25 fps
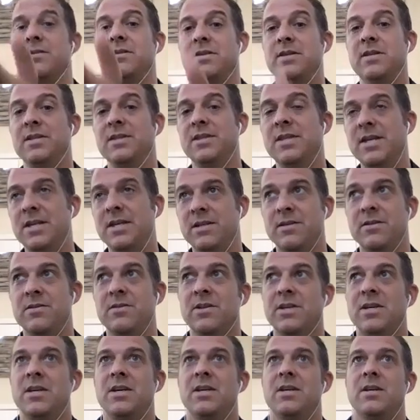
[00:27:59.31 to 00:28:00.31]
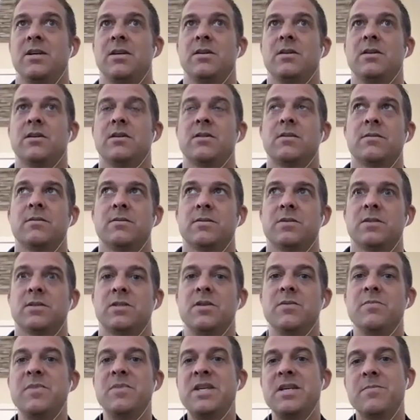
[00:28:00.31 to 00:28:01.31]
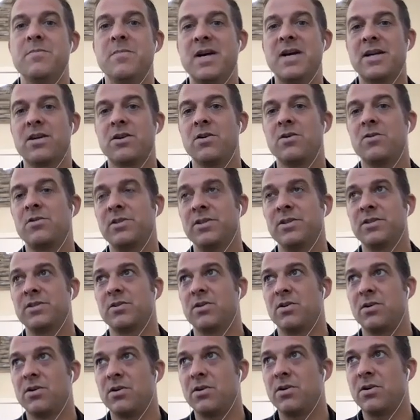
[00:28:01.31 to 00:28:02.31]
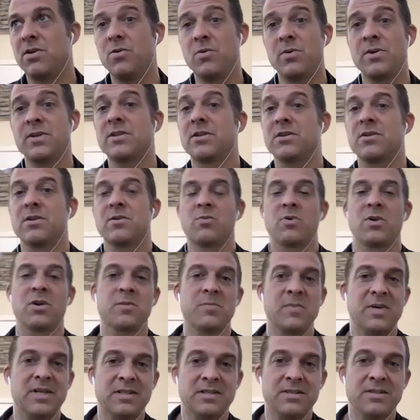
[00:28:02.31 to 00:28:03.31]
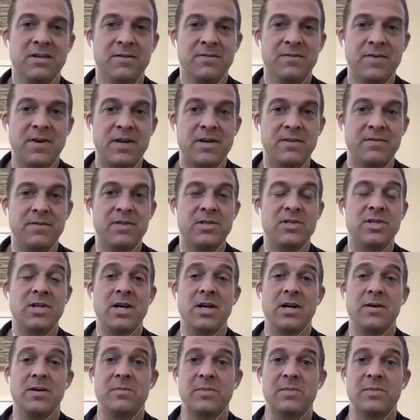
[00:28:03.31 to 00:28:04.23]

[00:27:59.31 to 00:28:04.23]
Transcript: And then, to me, my goal is always to work myself out of a job.